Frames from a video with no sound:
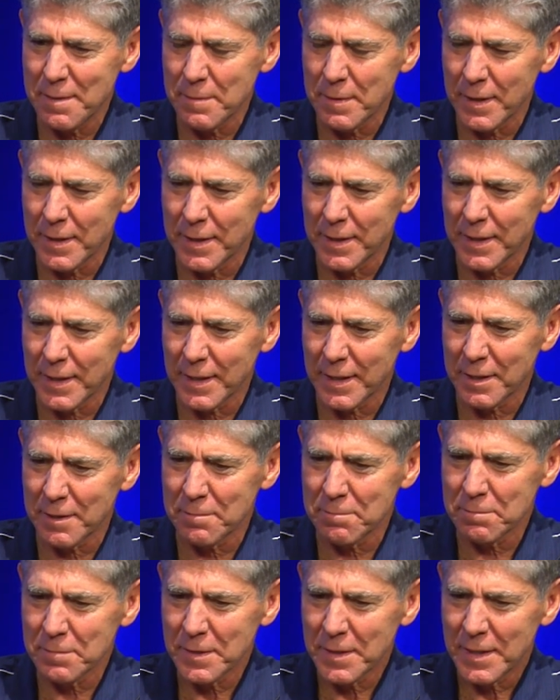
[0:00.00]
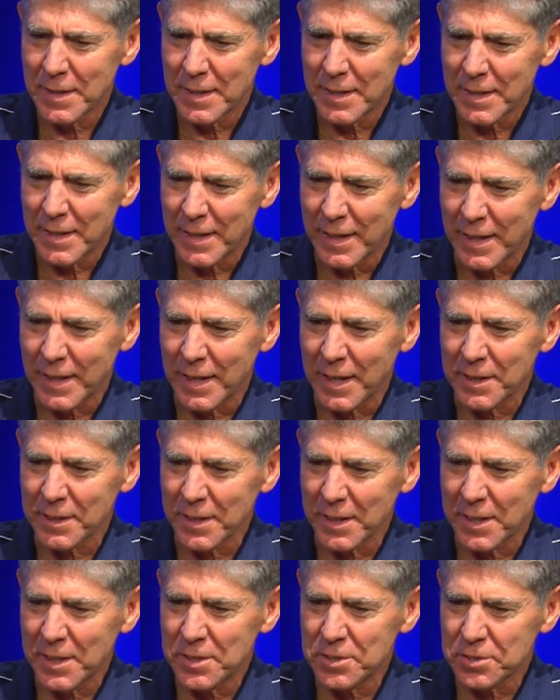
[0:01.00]
and um, and I
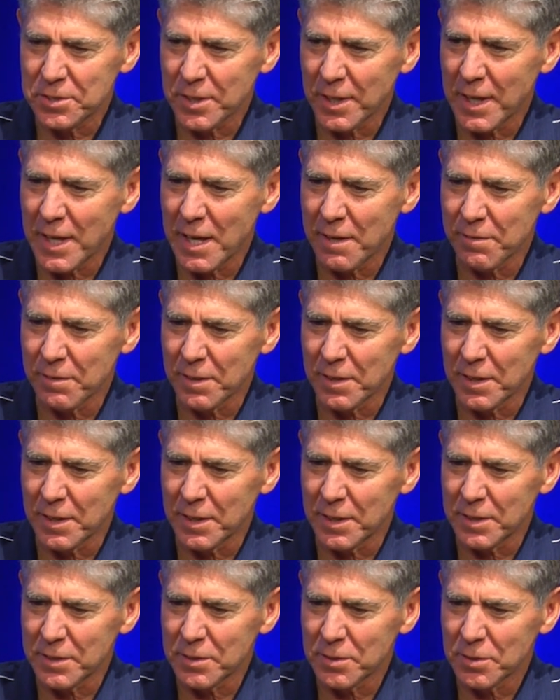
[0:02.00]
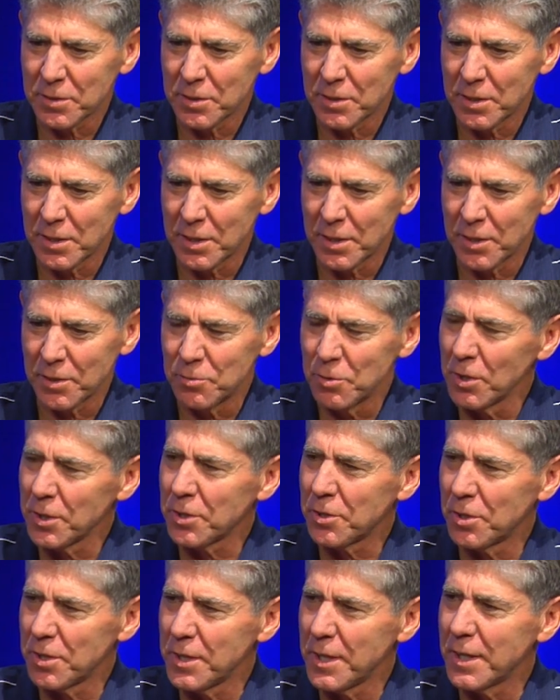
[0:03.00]
think he's going to have a, a, a, really
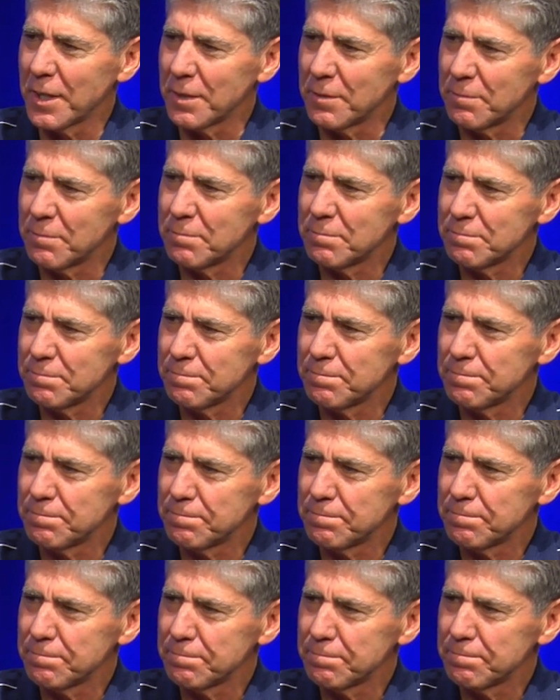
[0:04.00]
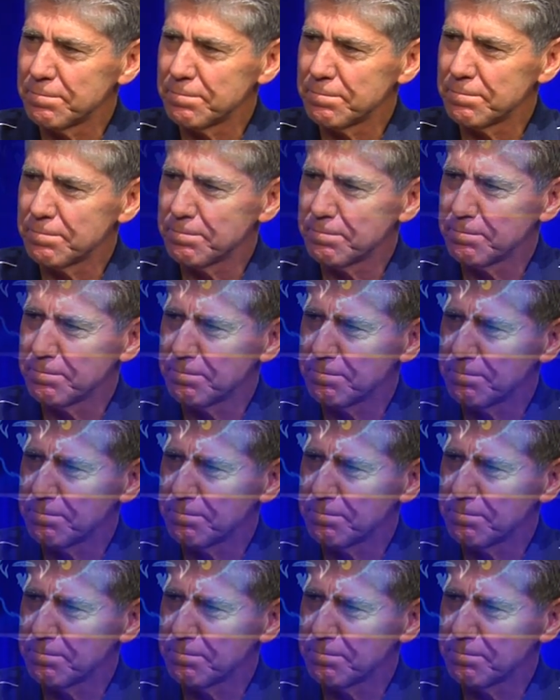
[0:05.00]
good year. And